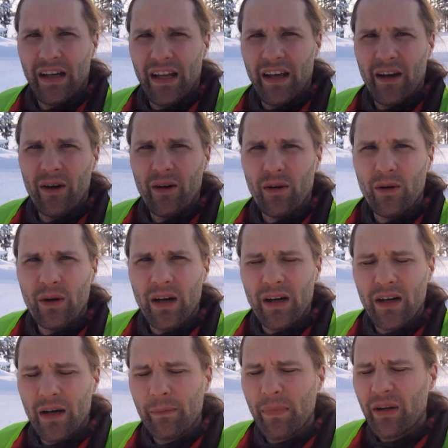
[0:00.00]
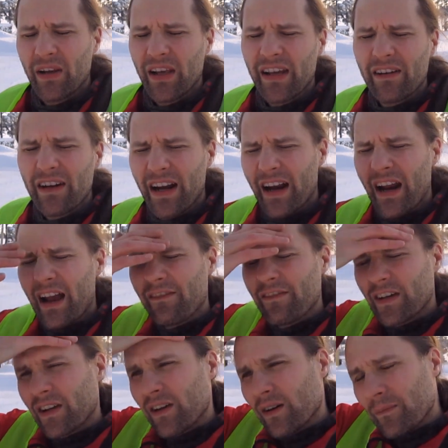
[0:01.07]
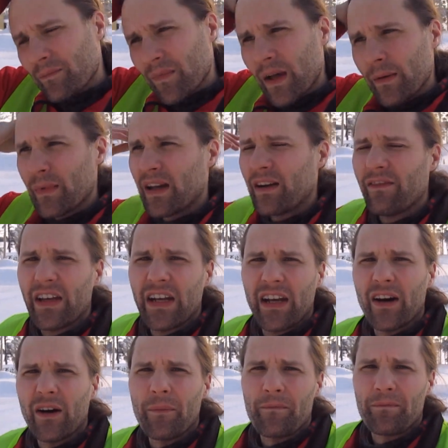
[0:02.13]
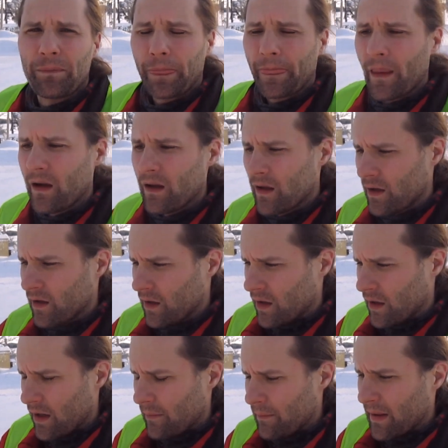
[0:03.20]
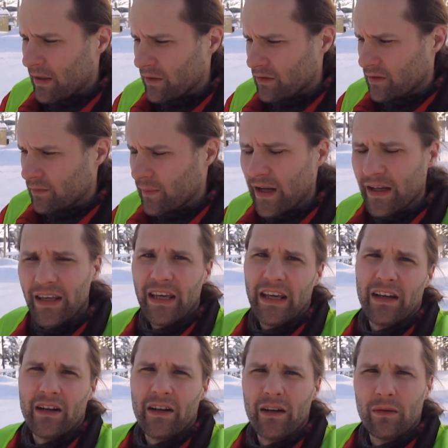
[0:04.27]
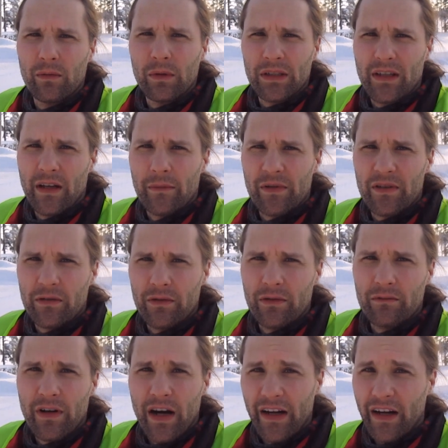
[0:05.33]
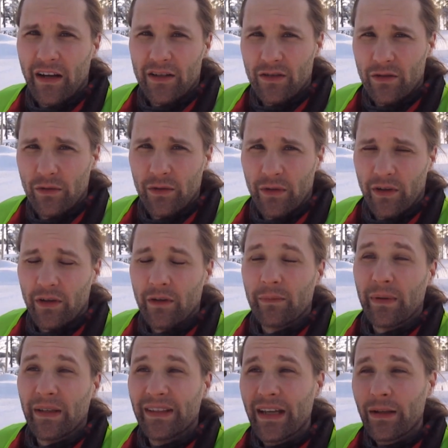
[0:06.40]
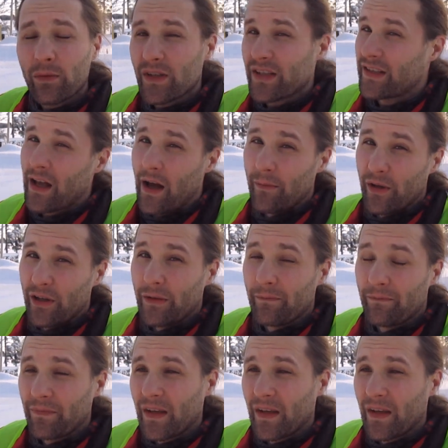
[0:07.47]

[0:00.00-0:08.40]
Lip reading: Hello! About a year and a half ago I made a video about my gear what comes to riding a scooter, but that was summer.